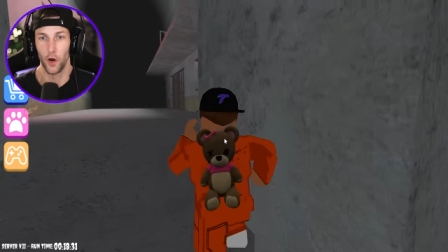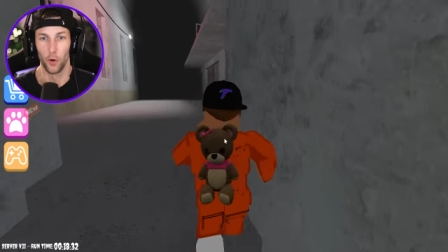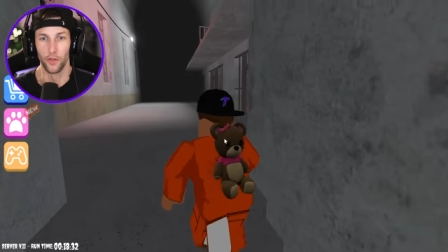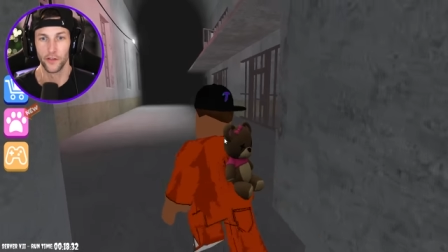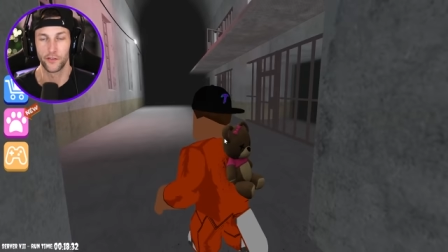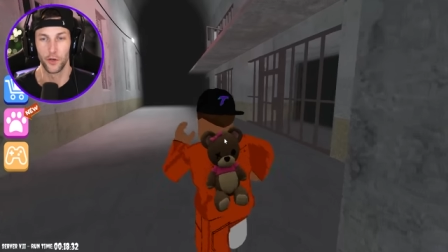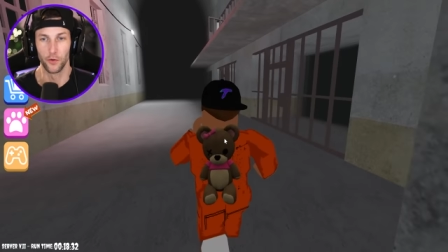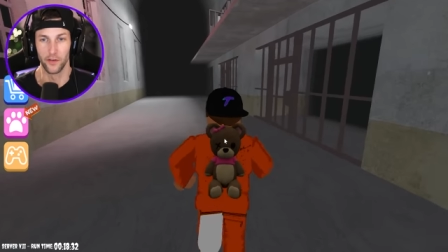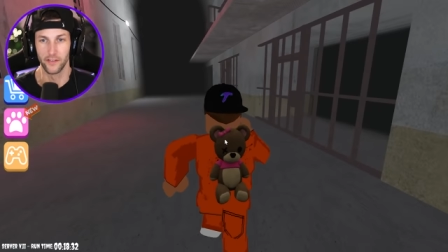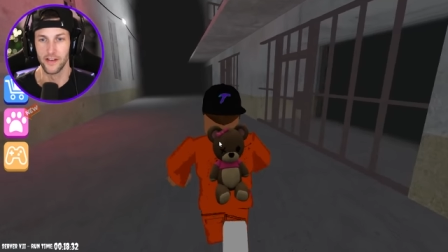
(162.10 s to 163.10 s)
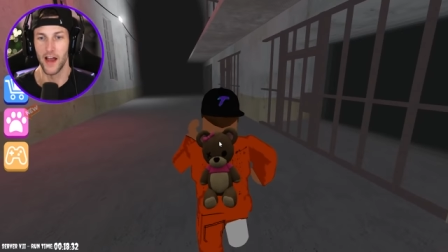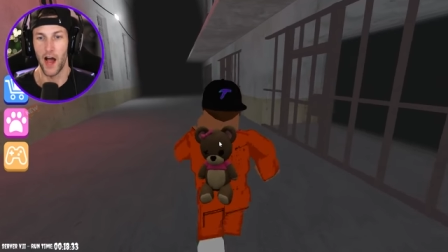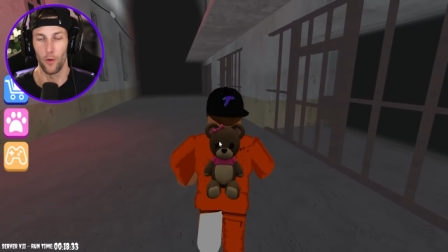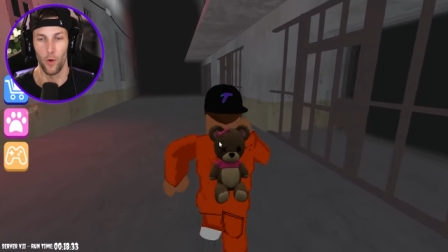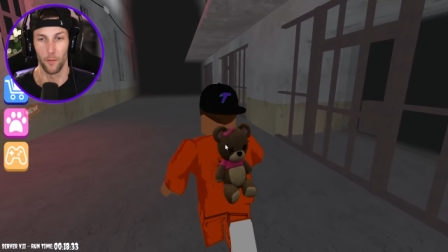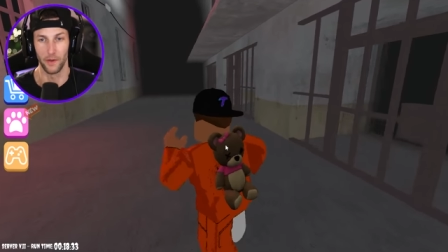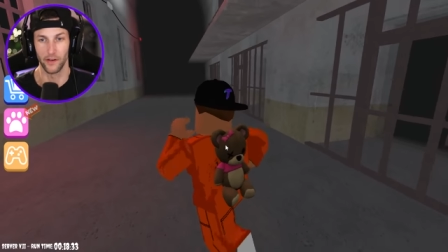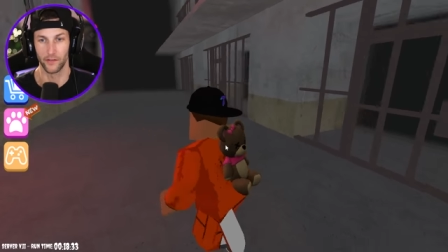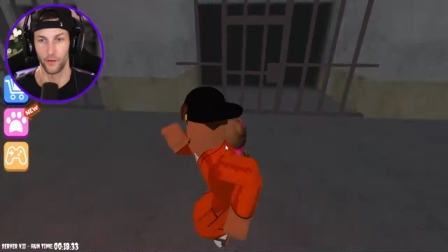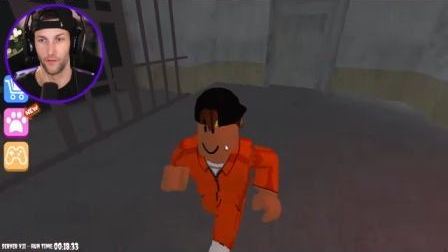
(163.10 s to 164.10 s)
Yo, this dude does not want me
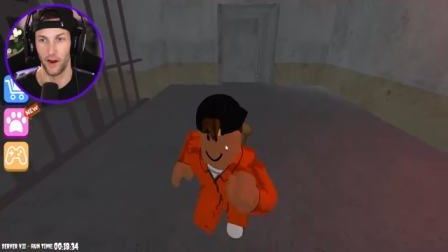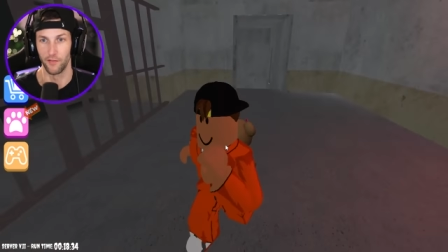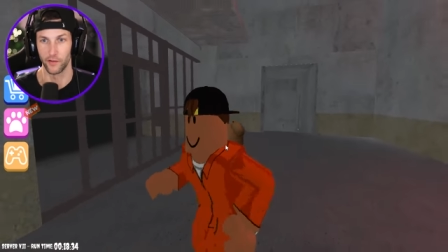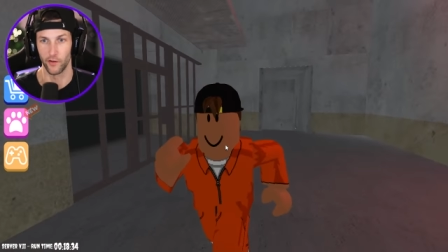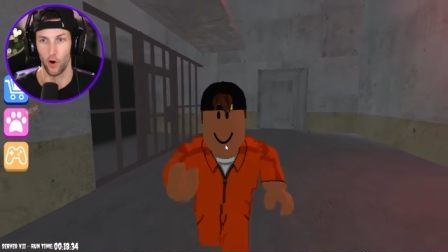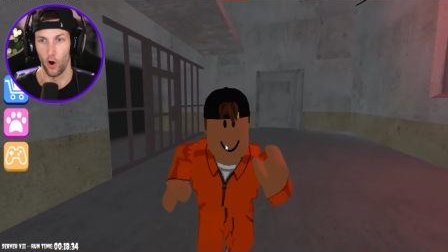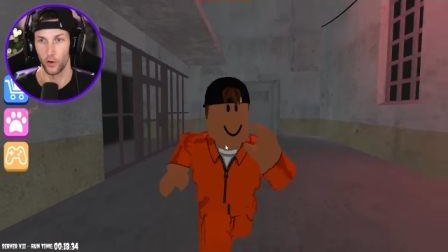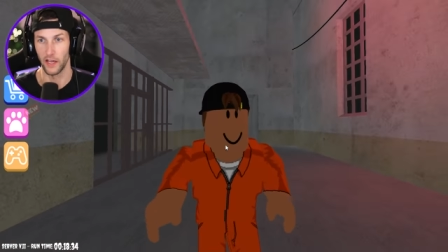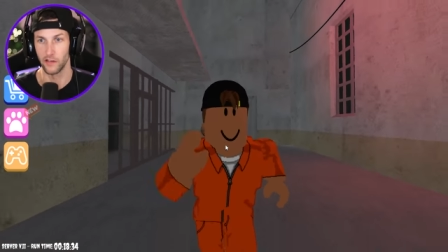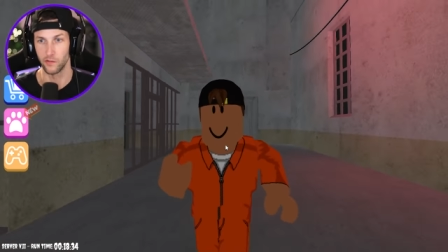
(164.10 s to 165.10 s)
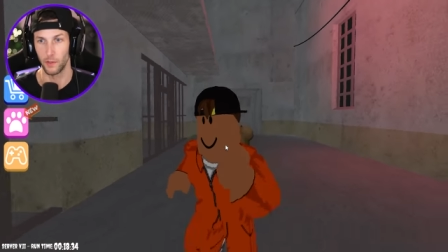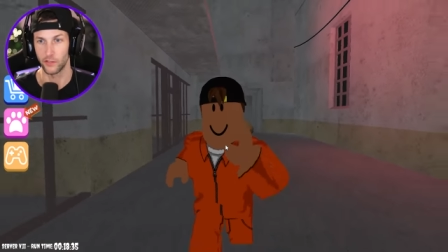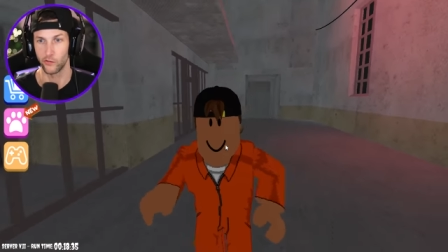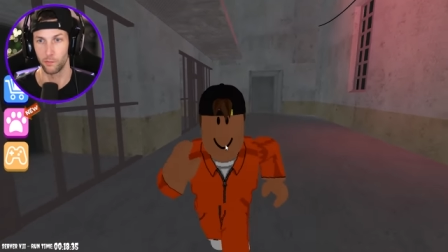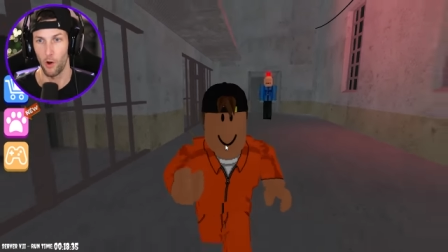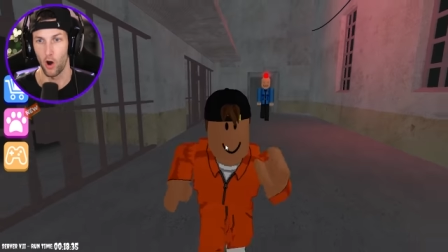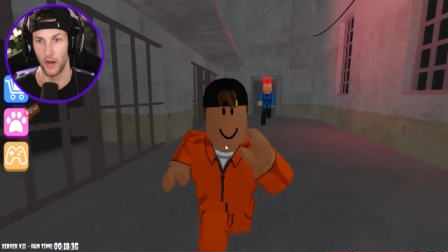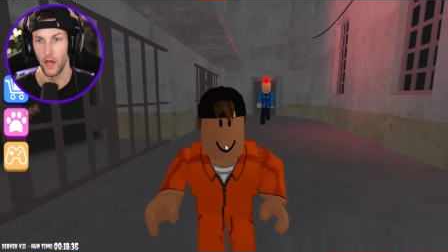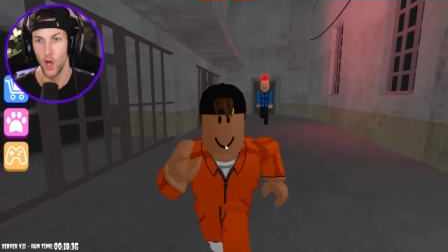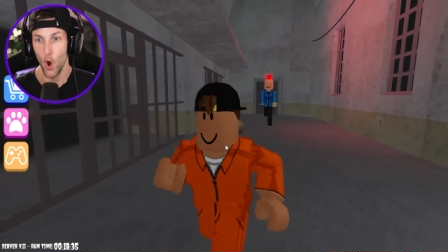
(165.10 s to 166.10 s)
to survive this at all. Okay, he's about to
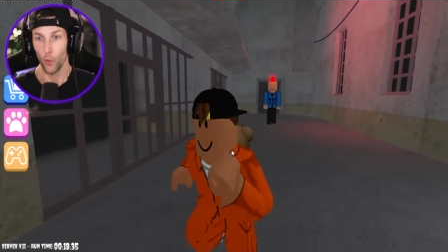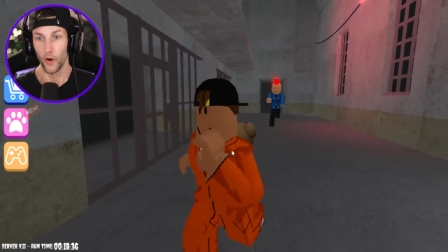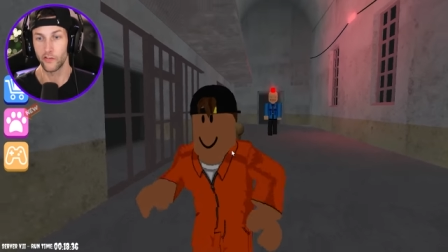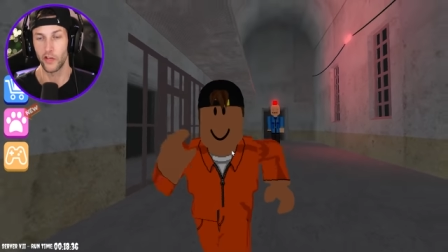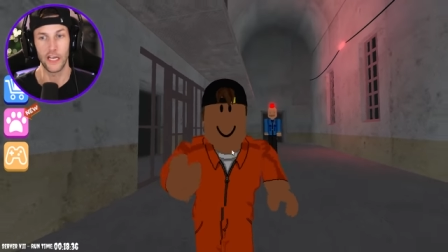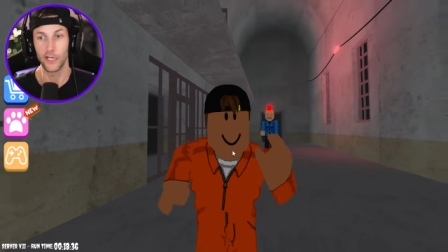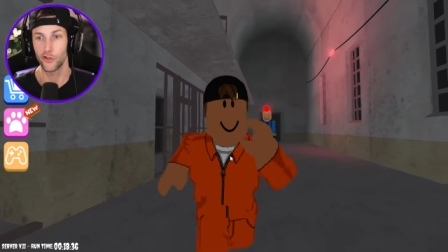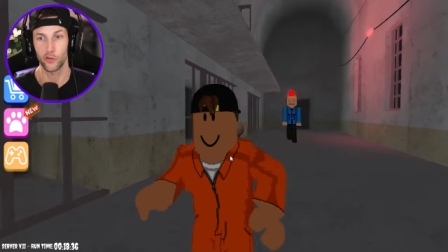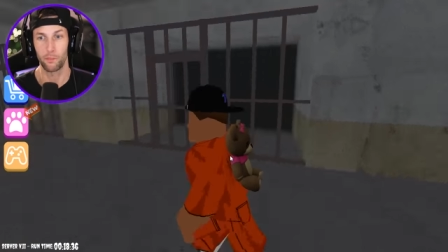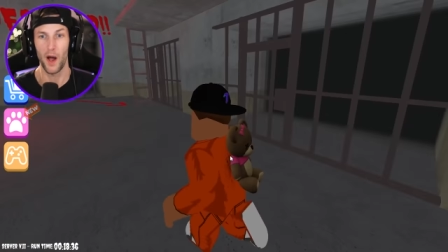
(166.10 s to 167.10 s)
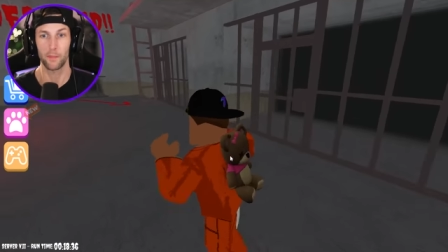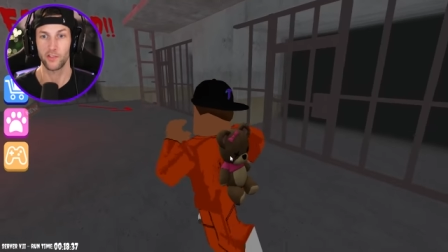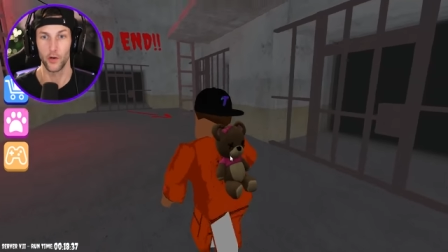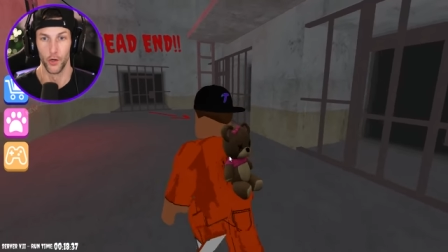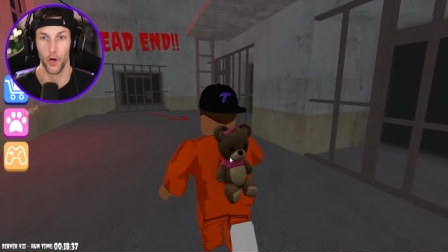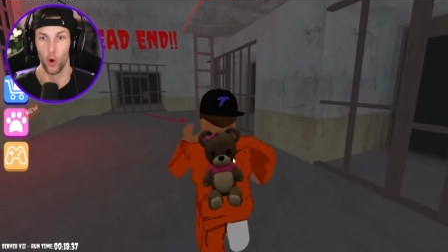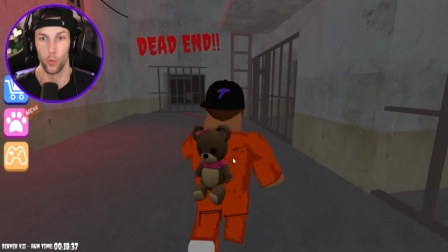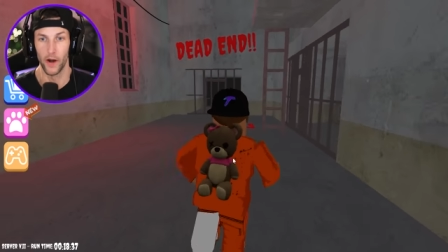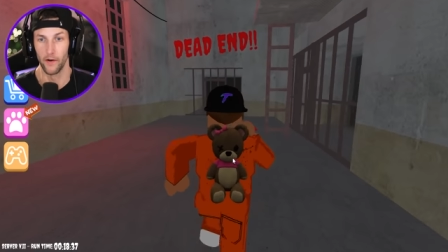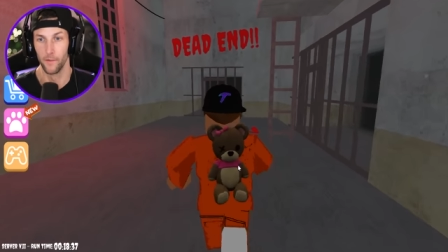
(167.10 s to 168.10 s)
spawn. Where does he? He just pops out of
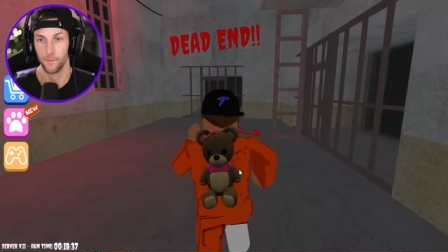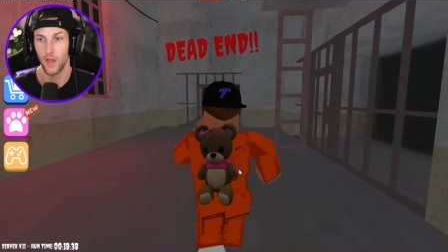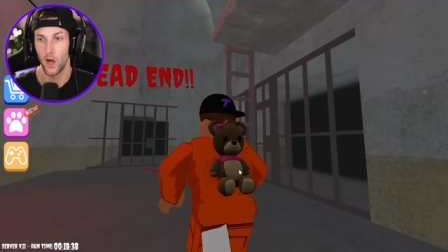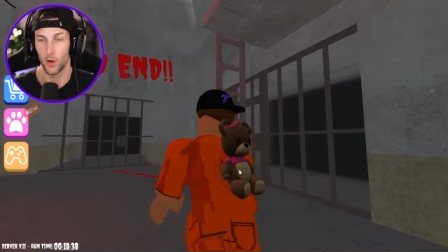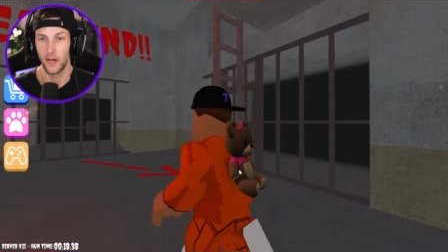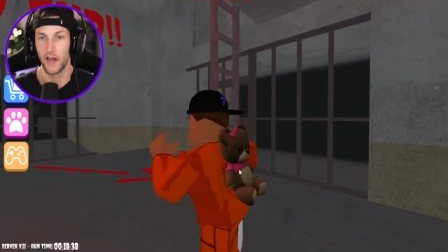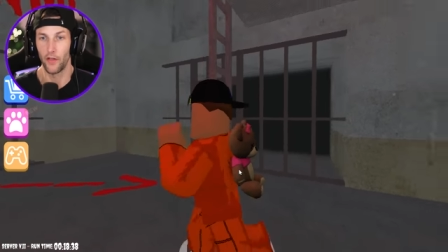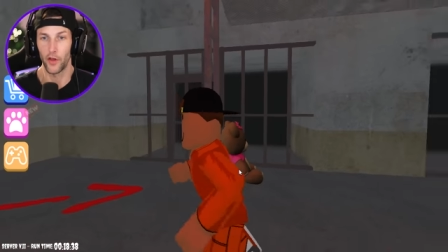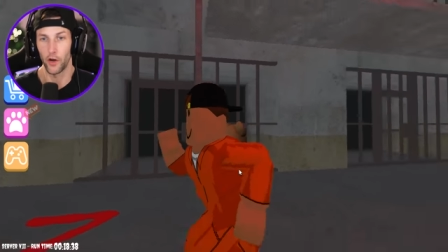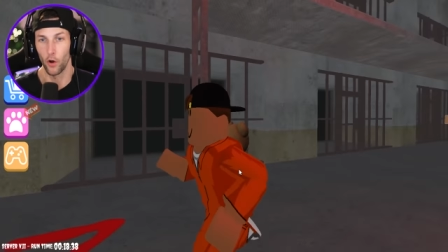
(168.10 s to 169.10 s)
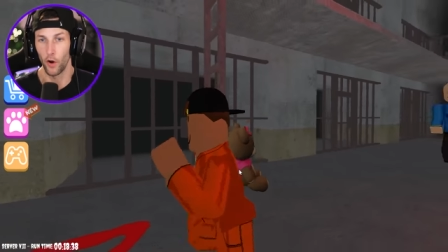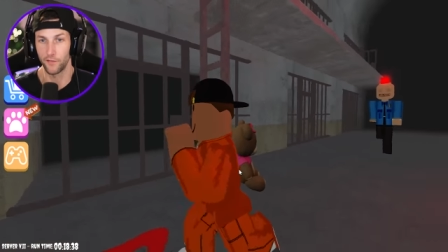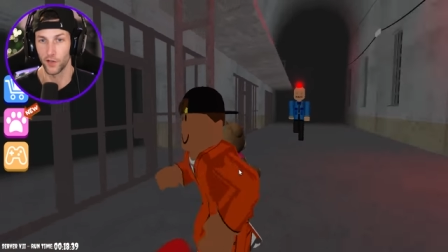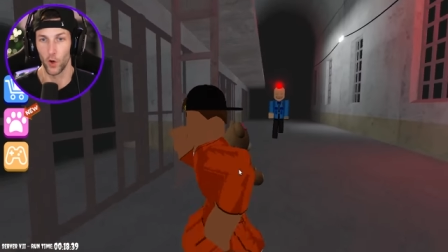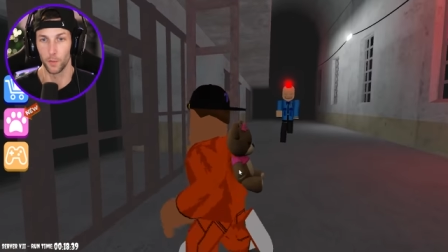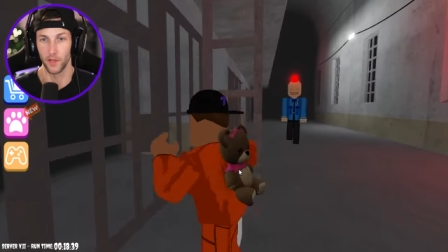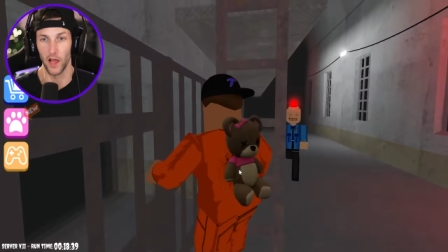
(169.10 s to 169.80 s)
nowhere. Okay, now that I know I have to go